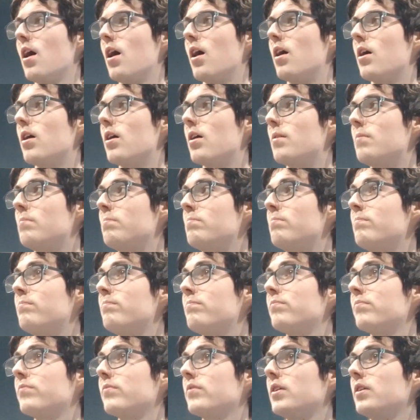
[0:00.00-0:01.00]
You
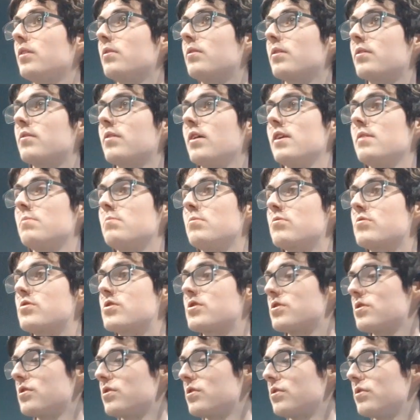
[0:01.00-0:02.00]
know, Incredibles
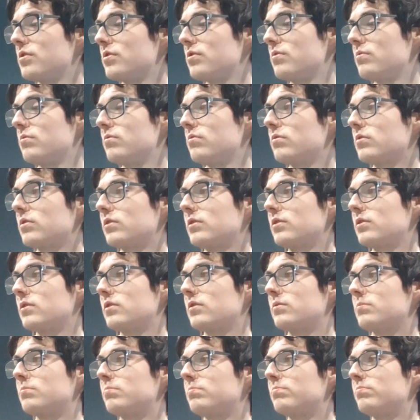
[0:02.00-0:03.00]

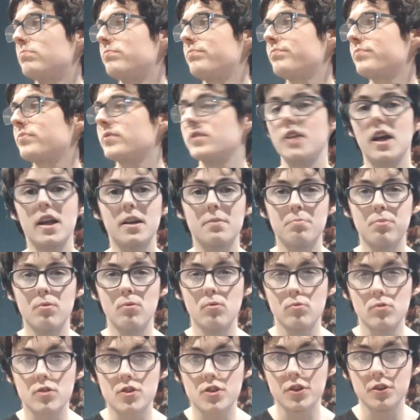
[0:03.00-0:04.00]
2,
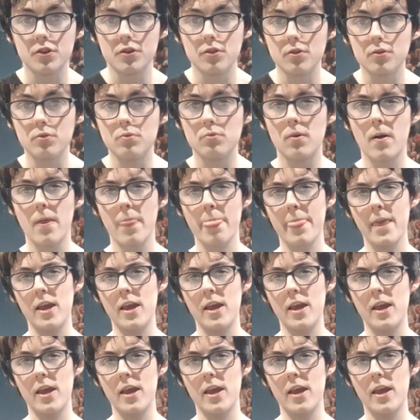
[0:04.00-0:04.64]
Deadpool 2.